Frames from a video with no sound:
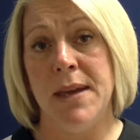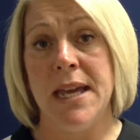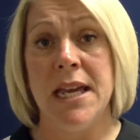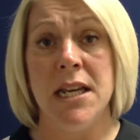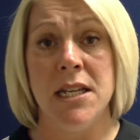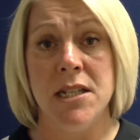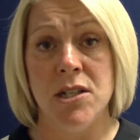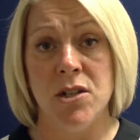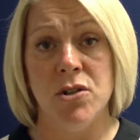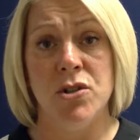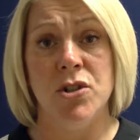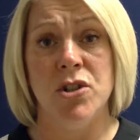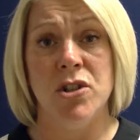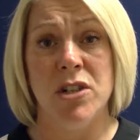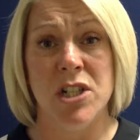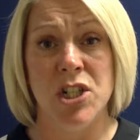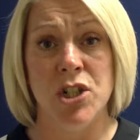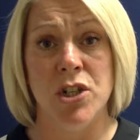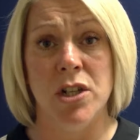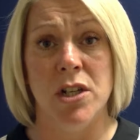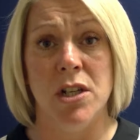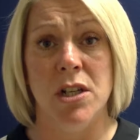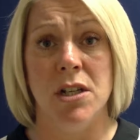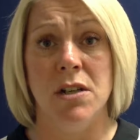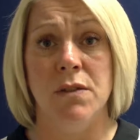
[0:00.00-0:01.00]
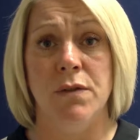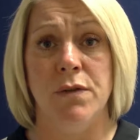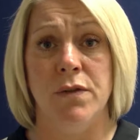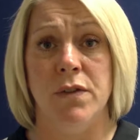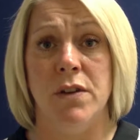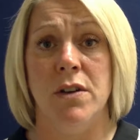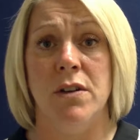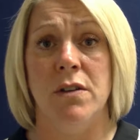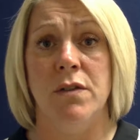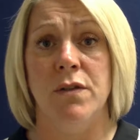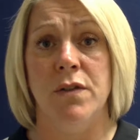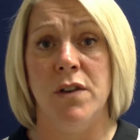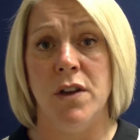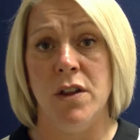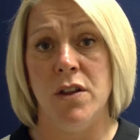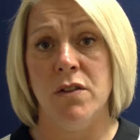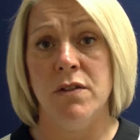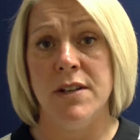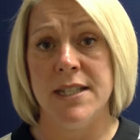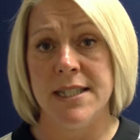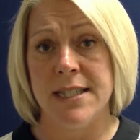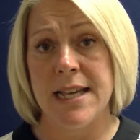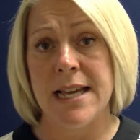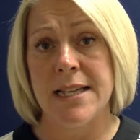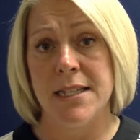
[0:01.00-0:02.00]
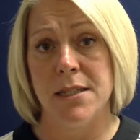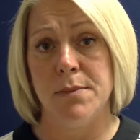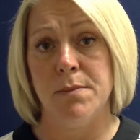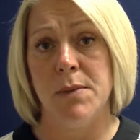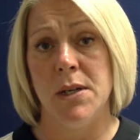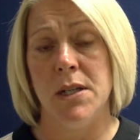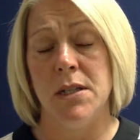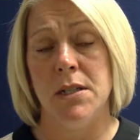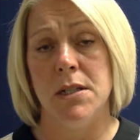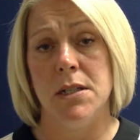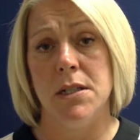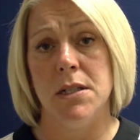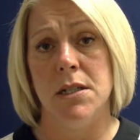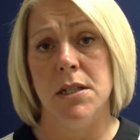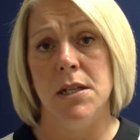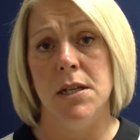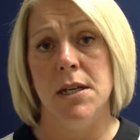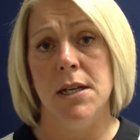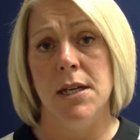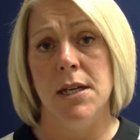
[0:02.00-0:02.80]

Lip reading: paediatrician for further assessment.